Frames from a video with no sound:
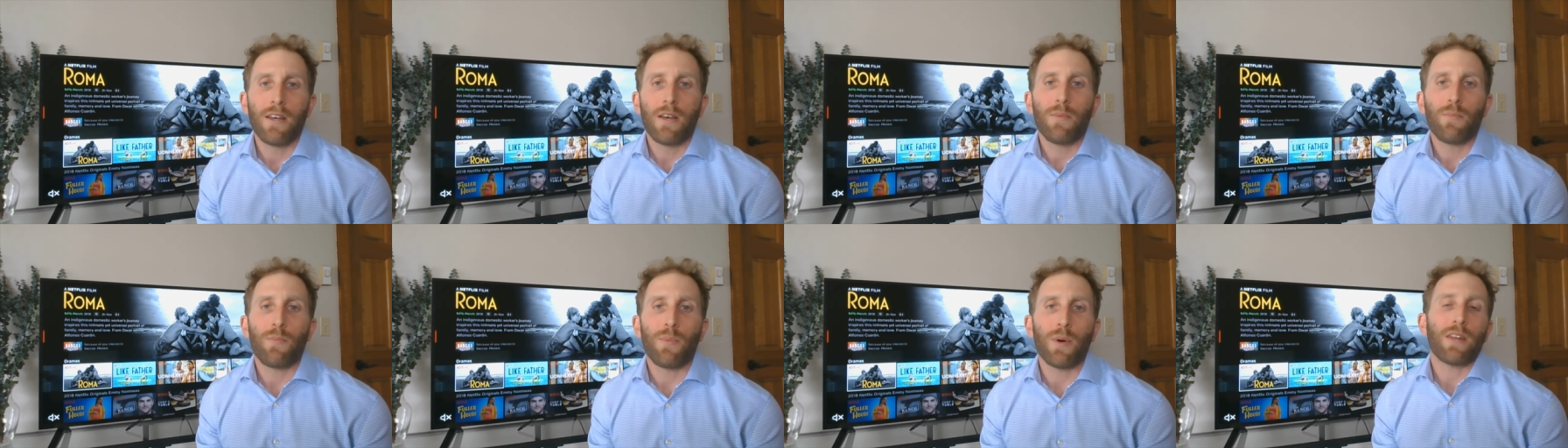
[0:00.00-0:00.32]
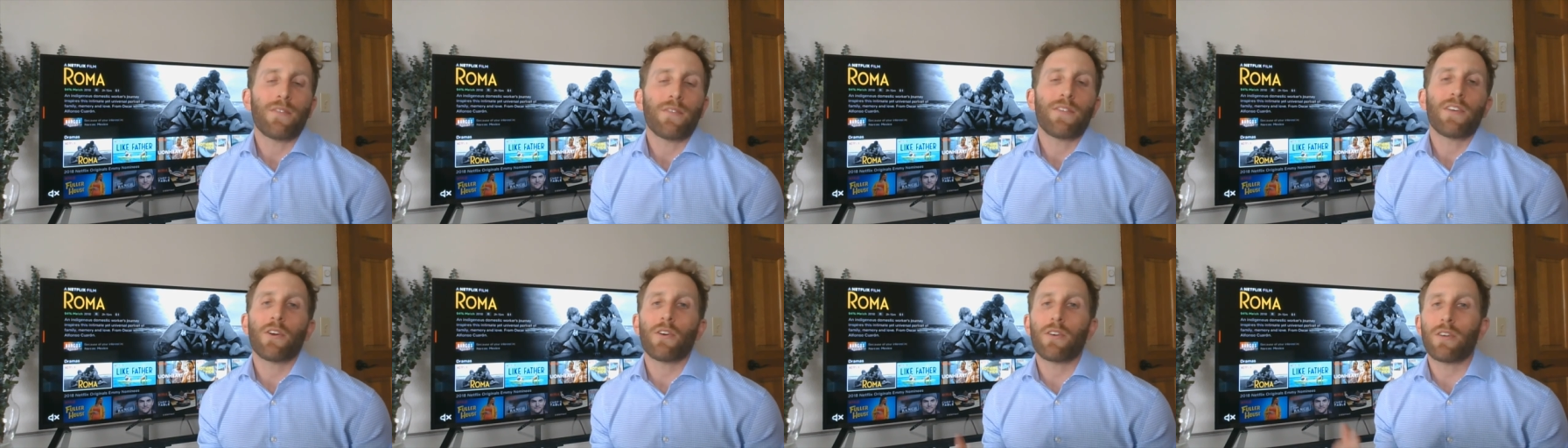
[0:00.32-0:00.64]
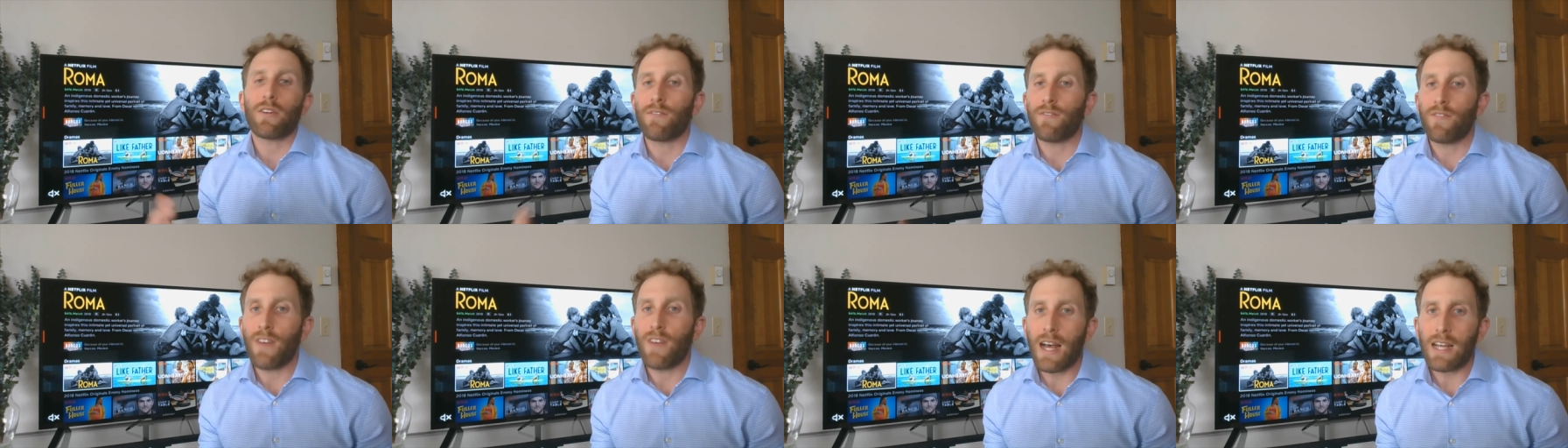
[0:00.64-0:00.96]
But if you're
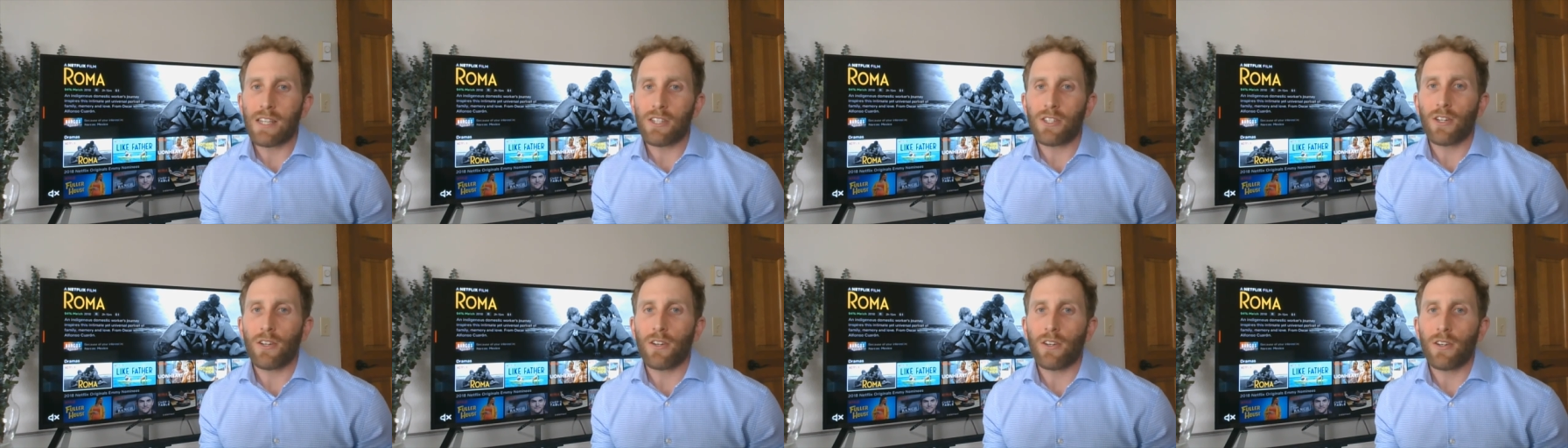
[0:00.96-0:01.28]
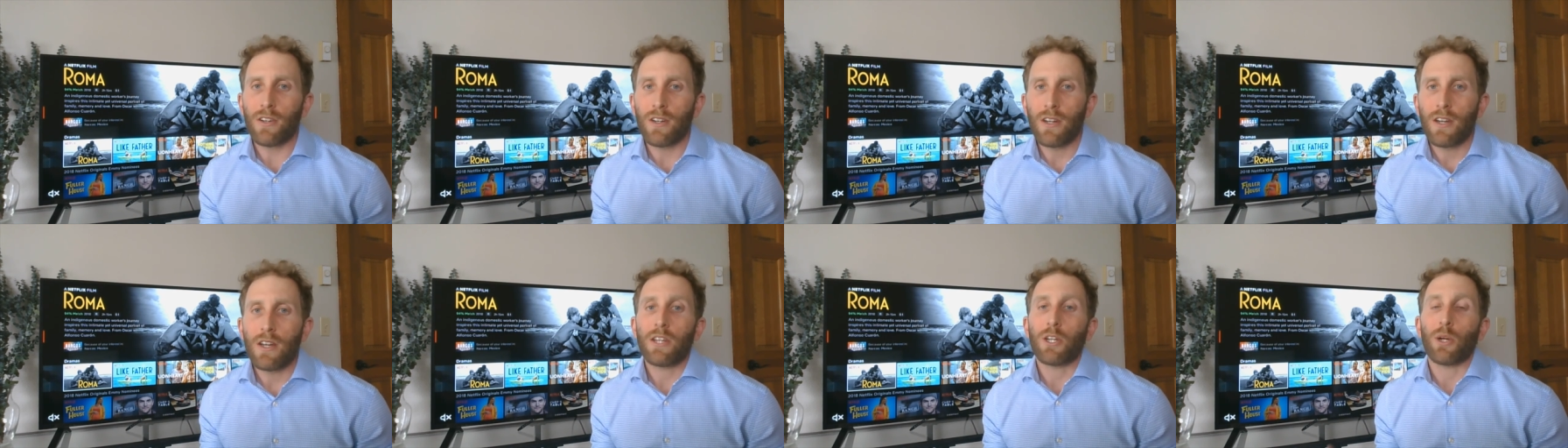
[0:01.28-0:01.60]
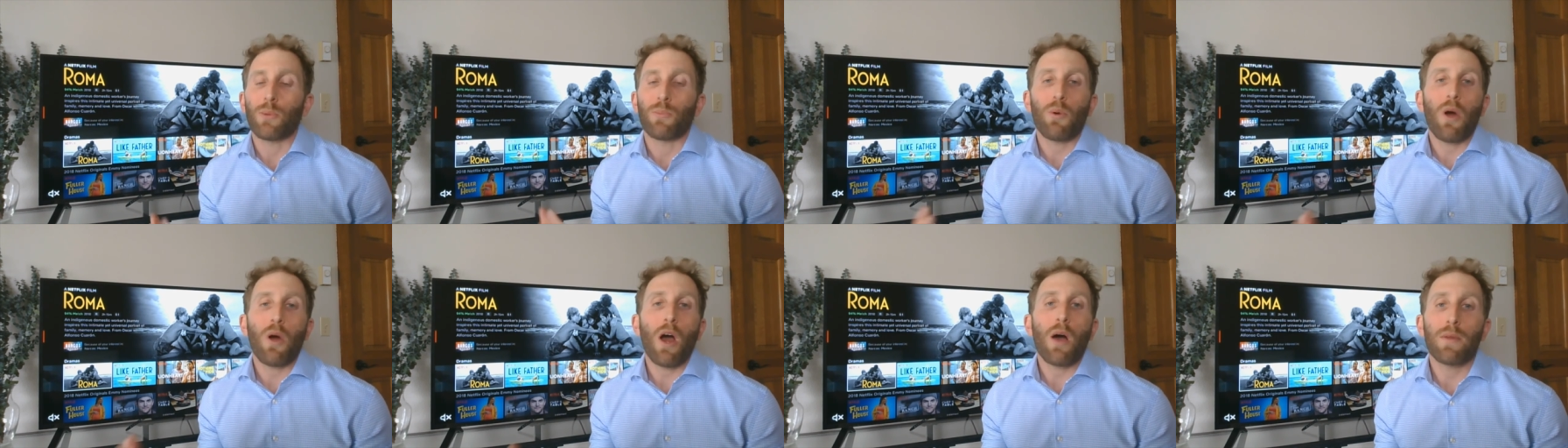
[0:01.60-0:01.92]
an investor,
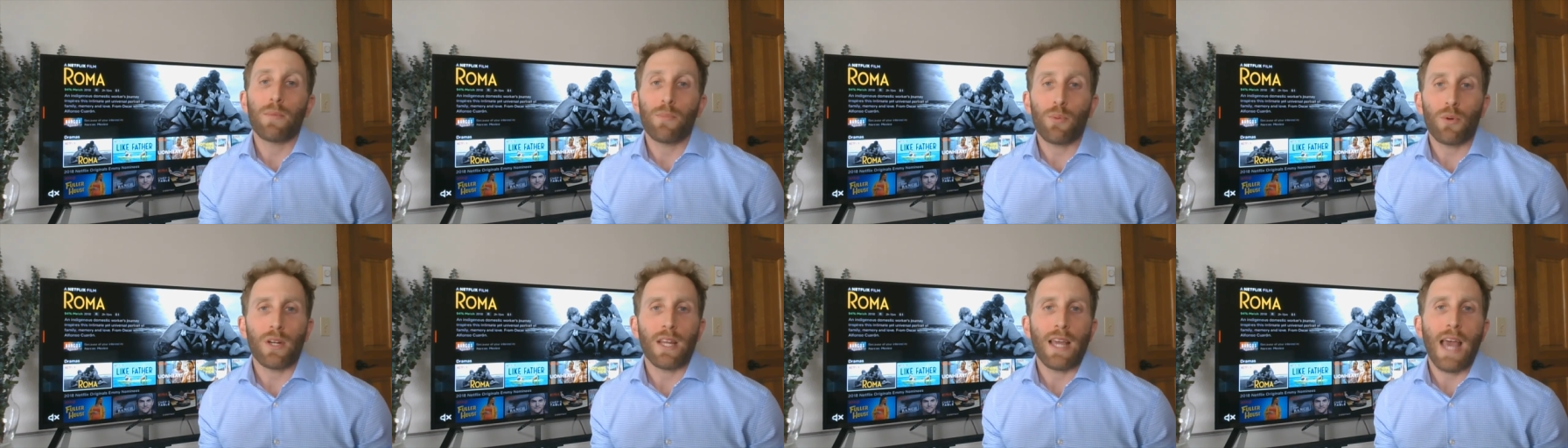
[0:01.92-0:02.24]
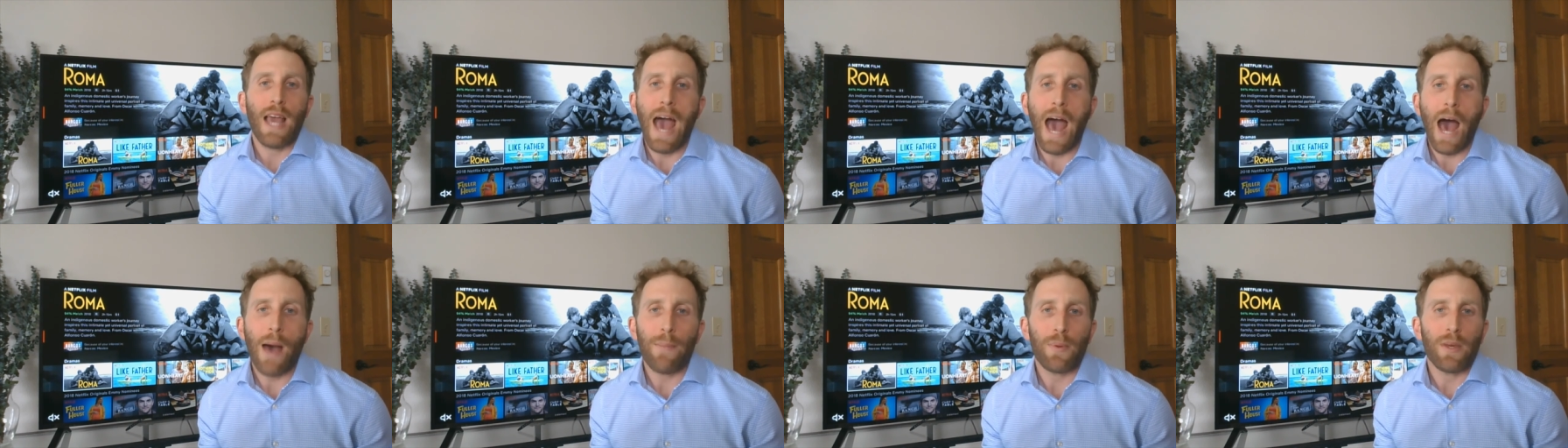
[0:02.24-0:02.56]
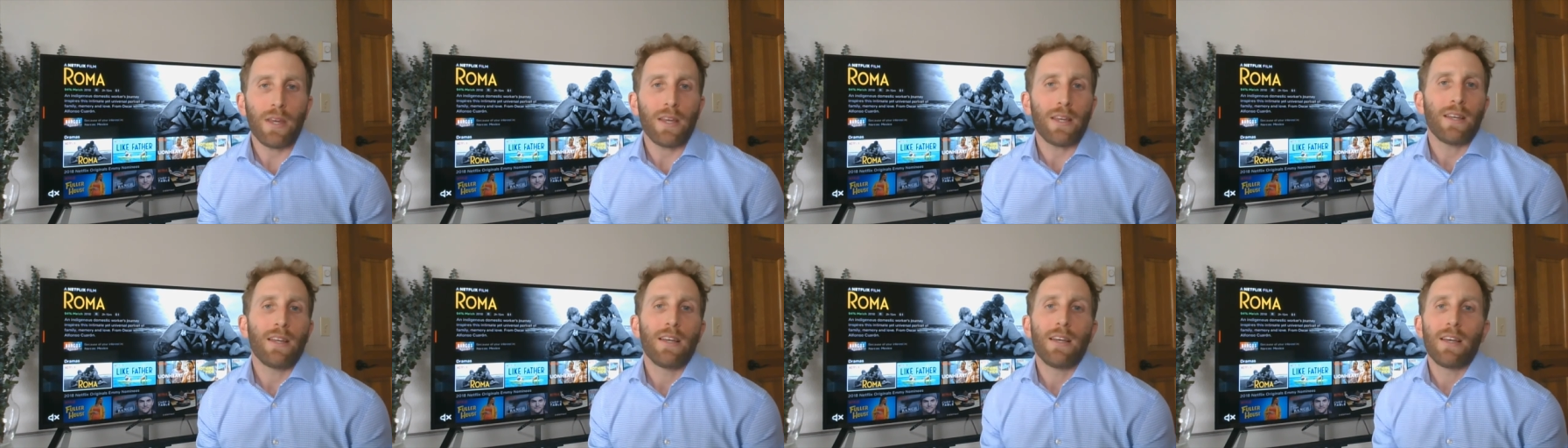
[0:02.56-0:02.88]
you're probably pretty
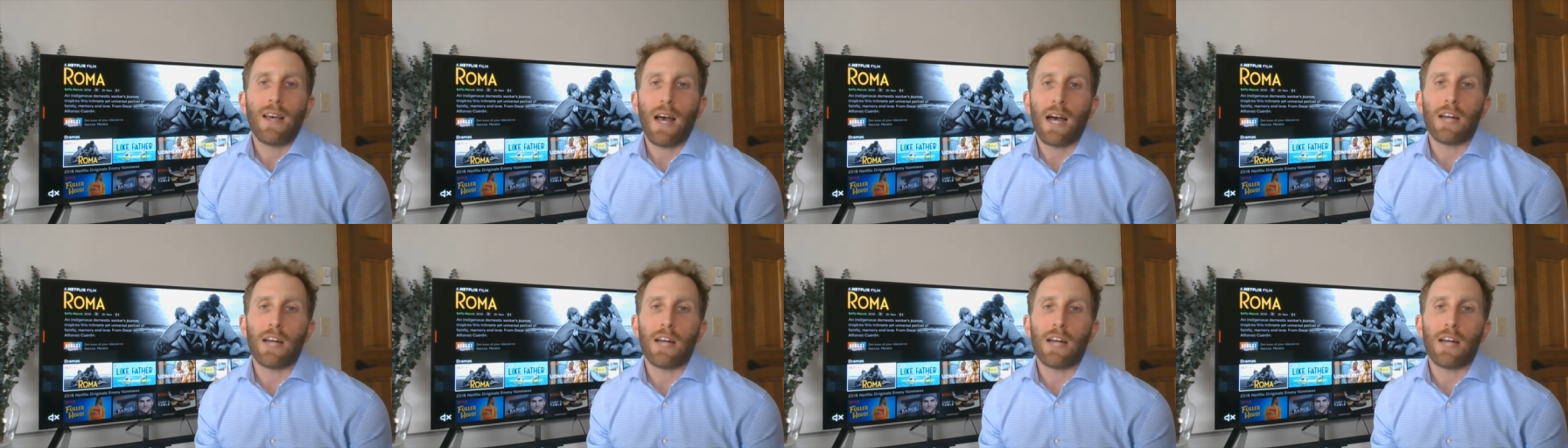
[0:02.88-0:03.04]
happy.